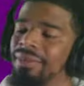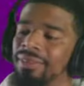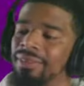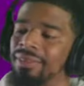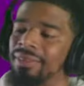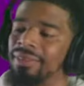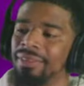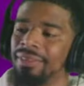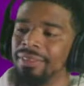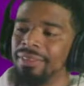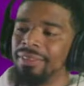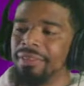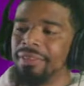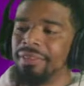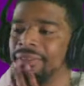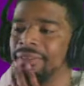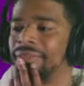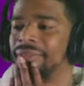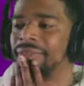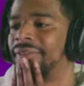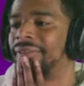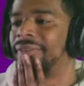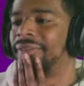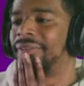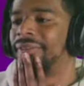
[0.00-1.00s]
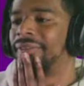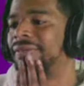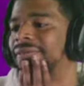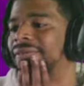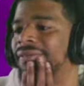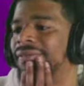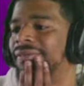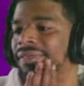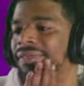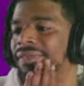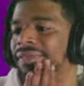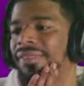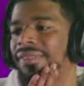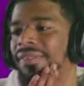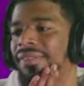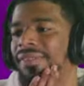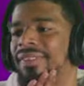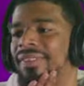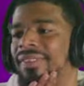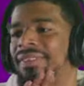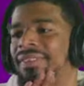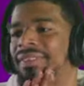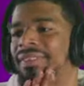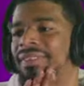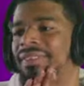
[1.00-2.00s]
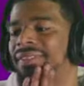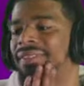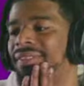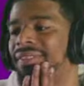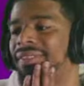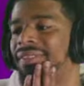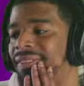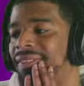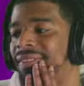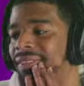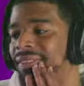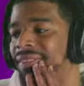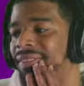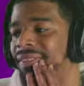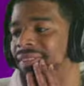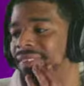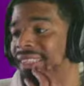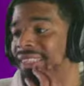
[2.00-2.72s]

Hamilton out is the shock. That is the yes.